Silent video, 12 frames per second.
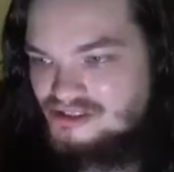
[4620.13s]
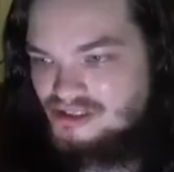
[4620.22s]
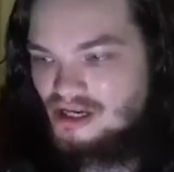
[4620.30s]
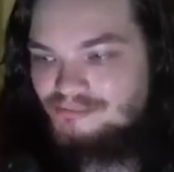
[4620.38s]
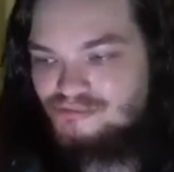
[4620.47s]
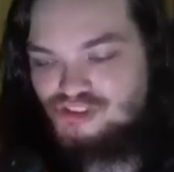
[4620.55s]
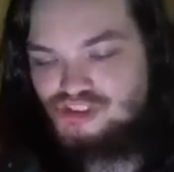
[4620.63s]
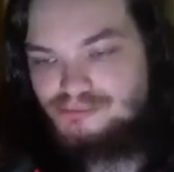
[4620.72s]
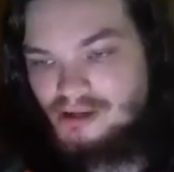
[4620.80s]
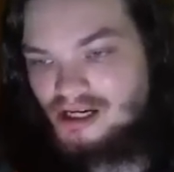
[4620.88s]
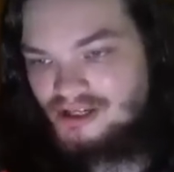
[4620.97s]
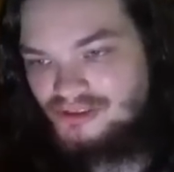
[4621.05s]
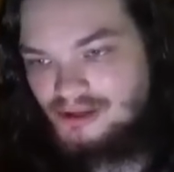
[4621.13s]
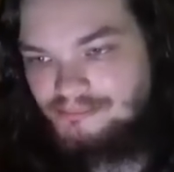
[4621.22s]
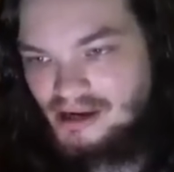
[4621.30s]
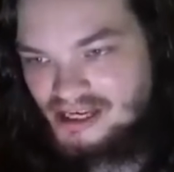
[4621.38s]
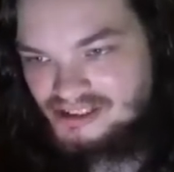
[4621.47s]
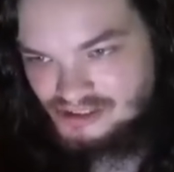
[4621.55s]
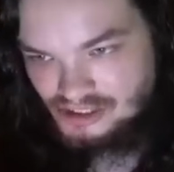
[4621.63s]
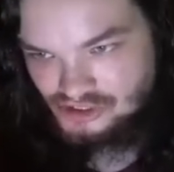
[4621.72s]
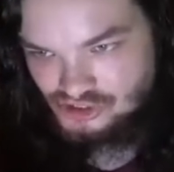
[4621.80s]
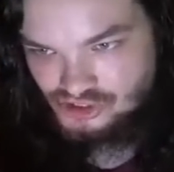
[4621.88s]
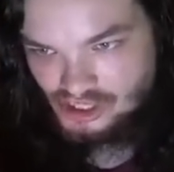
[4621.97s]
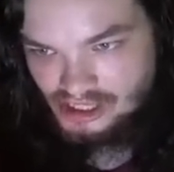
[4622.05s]
dumb schmuck that buys this
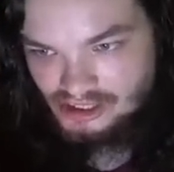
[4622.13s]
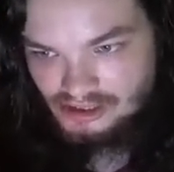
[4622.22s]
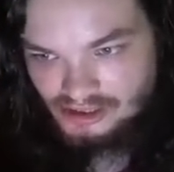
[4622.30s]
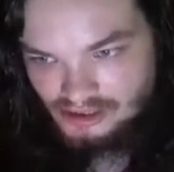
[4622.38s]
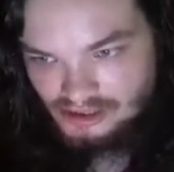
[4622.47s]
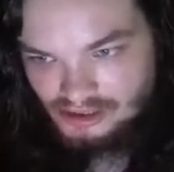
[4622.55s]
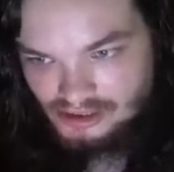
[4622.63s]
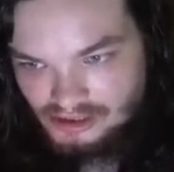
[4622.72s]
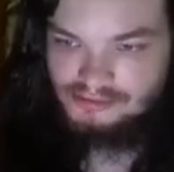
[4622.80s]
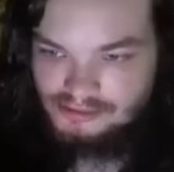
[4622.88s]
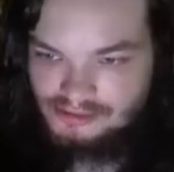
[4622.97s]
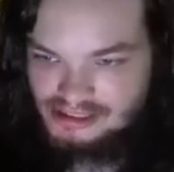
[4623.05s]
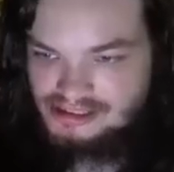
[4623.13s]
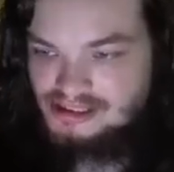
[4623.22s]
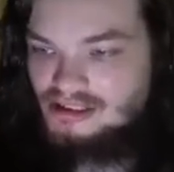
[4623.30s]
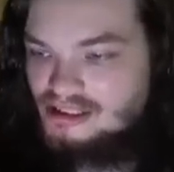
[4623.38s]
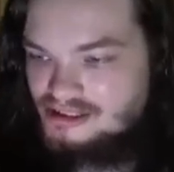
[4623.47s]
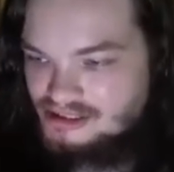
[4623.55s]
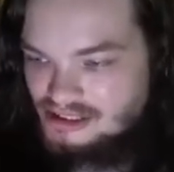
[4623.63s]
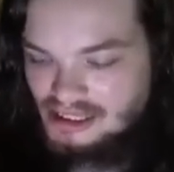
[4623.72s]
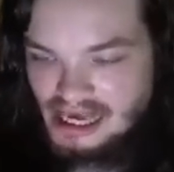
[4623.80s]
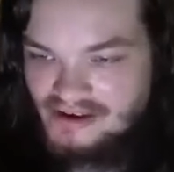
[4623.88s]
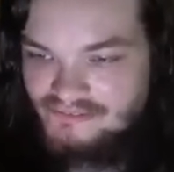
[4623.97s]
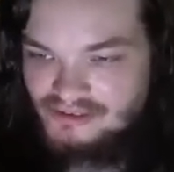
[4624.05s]
shit. Until I see
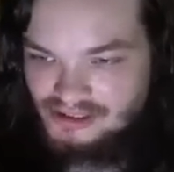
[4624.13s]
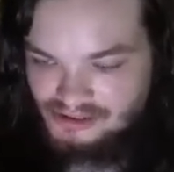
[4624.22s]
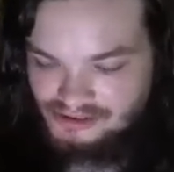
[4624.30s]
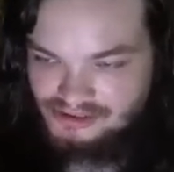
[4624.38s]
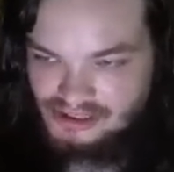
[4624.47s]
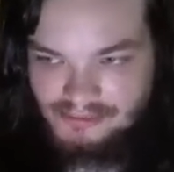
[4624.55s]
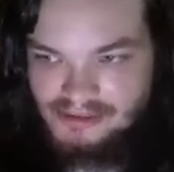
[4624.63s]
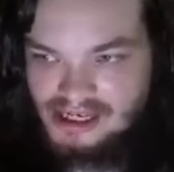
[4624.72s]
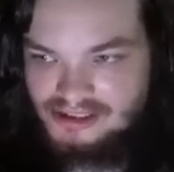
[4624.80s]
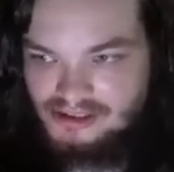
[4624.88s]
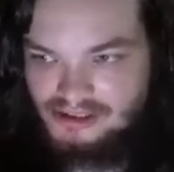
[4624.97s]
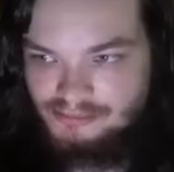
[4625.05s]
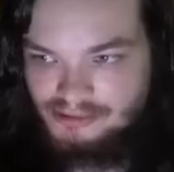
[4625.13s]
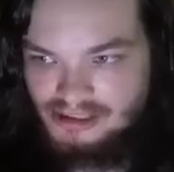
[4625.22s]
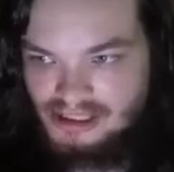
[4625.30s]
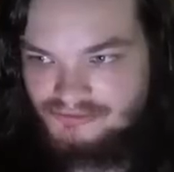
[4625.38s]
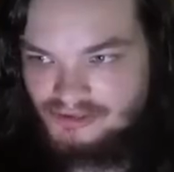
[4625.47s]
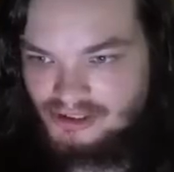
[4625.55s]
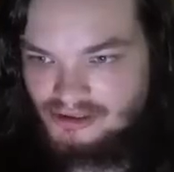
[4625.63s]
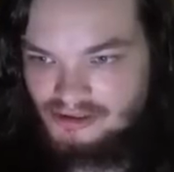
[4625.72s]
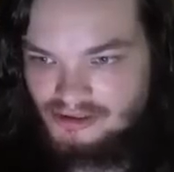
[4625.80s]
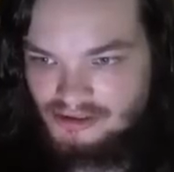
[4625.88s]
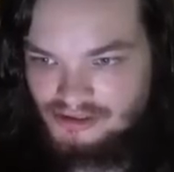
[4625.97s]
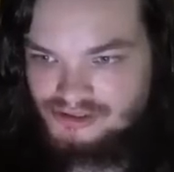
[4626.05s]
evidence, I'm not going to believe it.
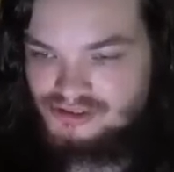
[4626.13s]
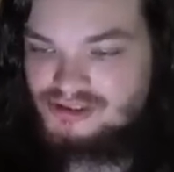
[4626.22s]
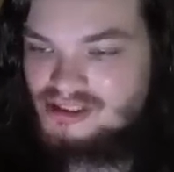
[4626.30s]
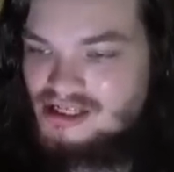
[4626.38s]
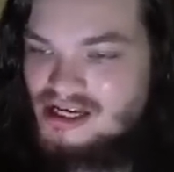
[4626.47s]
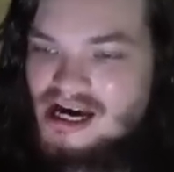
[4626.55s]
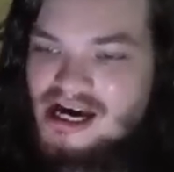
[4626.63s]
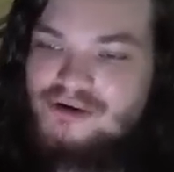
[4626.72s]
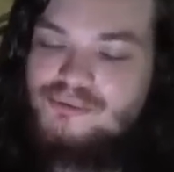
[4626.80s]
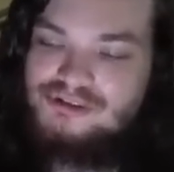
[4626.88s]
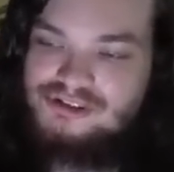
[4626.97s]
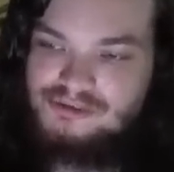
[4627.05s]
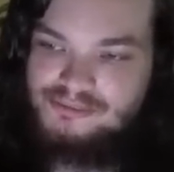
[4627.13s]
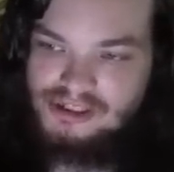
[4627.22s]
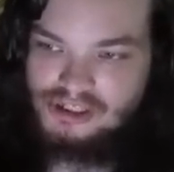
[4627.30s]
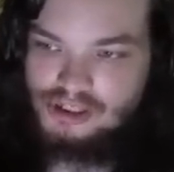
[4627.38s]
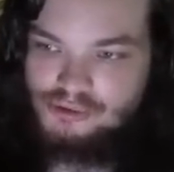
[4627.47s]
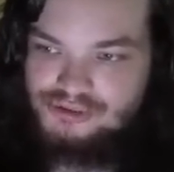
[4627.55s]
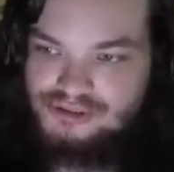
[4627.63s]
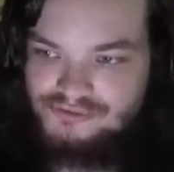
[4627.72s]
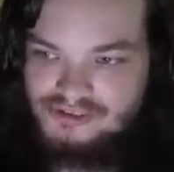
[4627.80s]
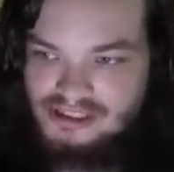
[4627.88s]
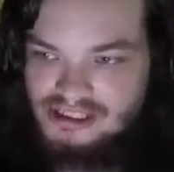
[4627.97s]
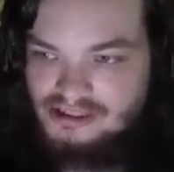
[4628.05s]
It's just, I don't want this to be a Ghost
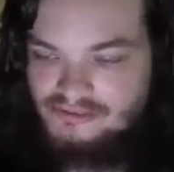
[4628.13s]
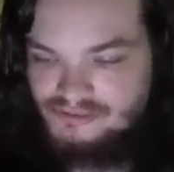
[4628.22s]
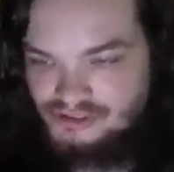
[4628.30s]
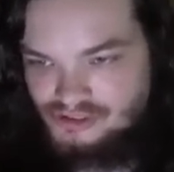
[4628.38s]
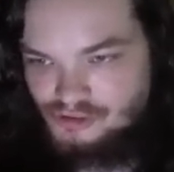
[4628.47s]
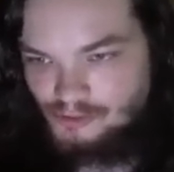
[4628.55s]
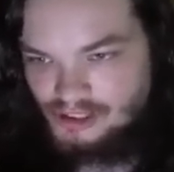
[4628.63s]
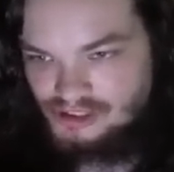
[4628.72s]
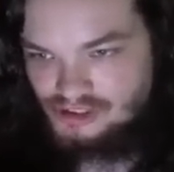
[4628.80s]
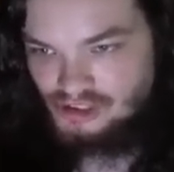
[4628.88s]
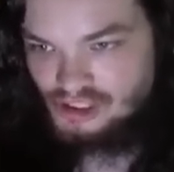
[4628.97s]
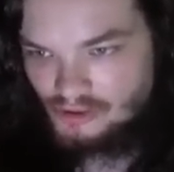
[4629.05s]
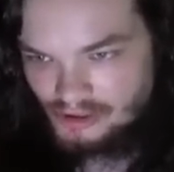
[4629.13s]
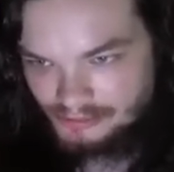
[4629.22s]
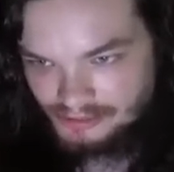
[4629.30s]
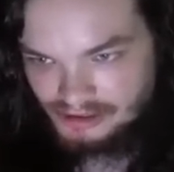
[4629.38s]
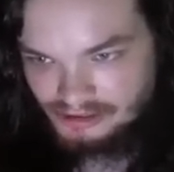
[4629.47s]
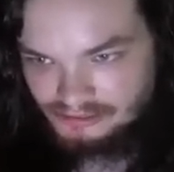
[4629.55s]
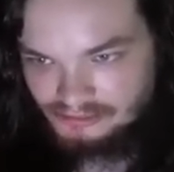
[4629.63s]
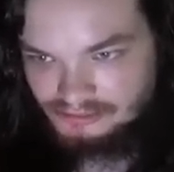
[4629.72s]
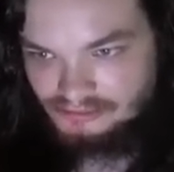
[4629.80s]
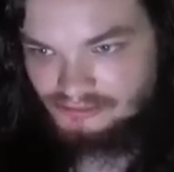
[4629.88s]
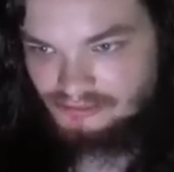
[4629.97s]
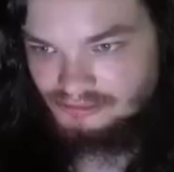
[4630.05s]
of Kiev situation. You know what I mean?
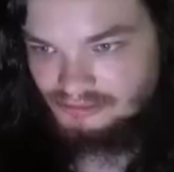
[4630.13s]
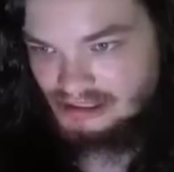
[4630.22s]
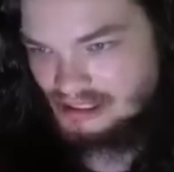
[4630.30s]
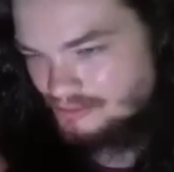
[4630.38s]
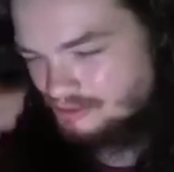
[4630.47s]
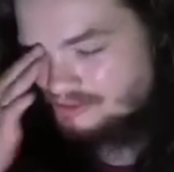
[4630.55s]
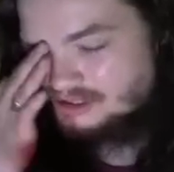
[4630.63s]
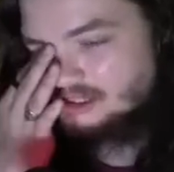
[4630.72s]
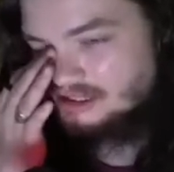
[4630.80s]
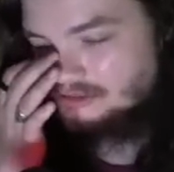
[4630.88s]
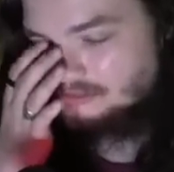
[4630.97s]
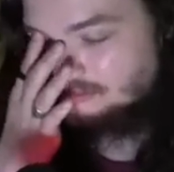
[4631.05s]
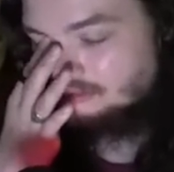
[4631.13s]
Get what I'm saying?